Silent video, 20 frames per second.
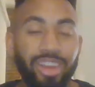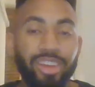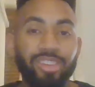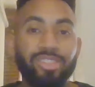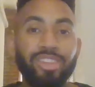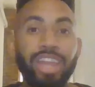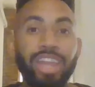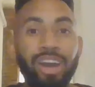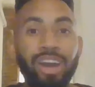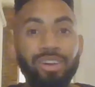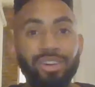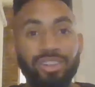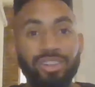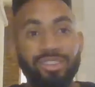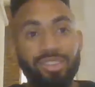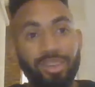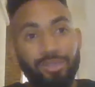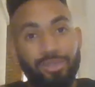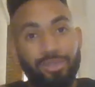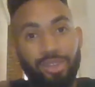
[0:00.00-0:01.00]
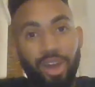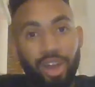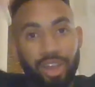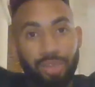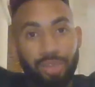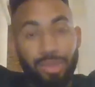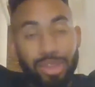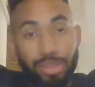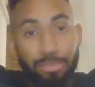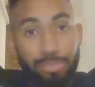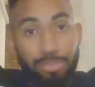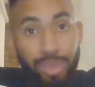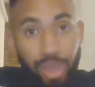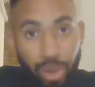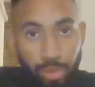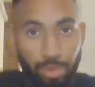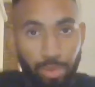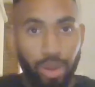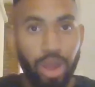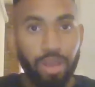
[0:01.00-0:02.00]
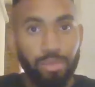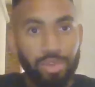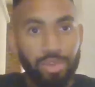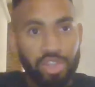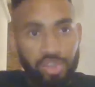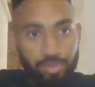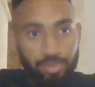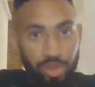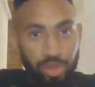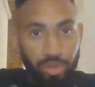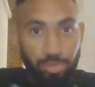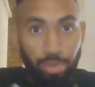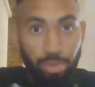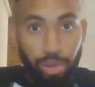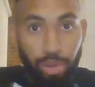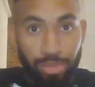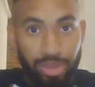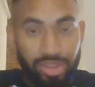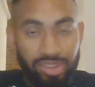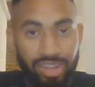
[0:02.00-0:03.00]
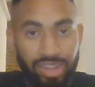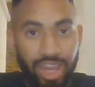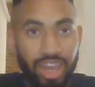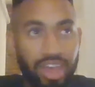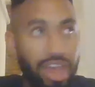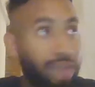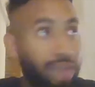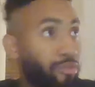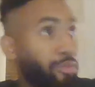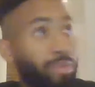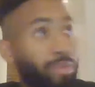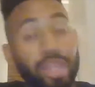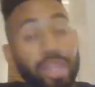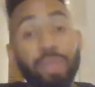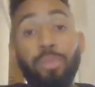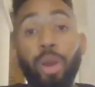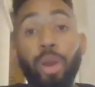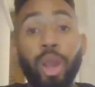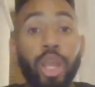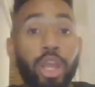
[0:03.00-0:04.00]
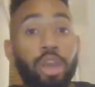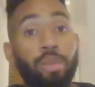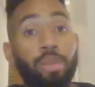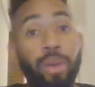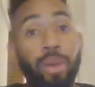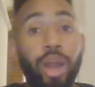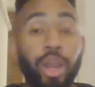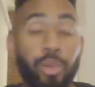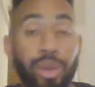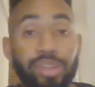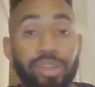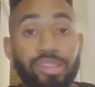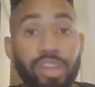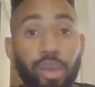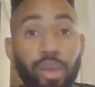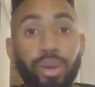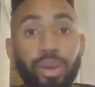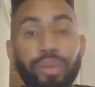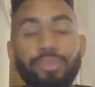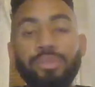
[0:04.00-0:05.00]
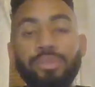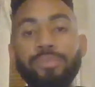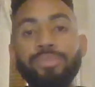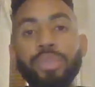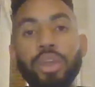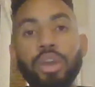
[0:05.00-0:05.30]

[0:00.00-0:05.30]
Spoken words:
So now instead of talking about the bigger problem, which is booked appointments that everybody in the market could probably resonate with,